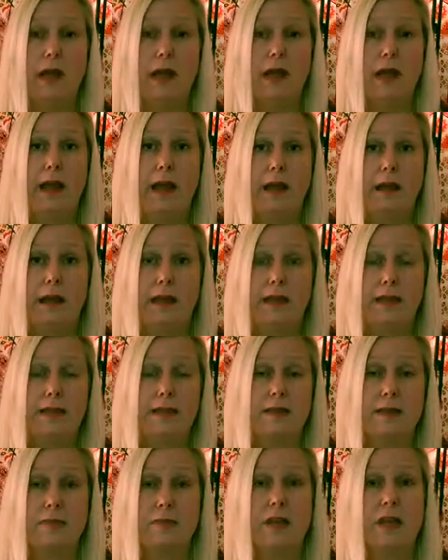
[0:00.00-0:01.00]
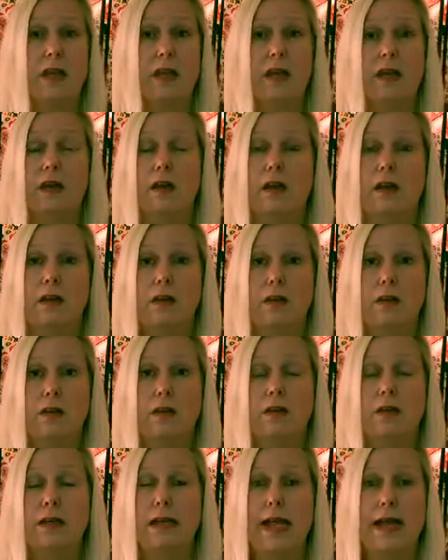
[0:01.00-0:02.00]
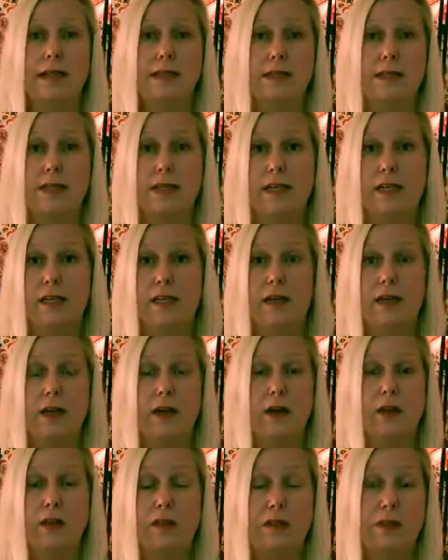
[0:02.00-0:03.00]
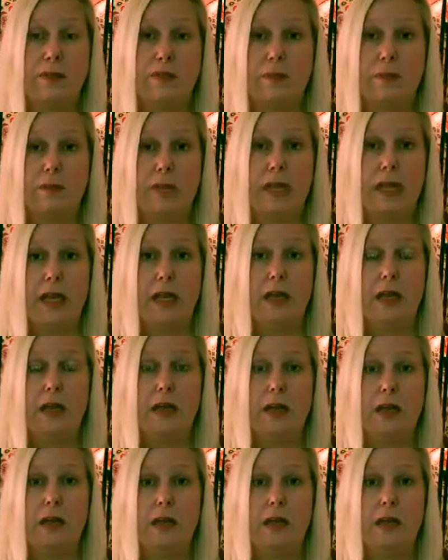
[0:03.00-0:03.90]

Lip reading: and get something nasty and unhealthy for me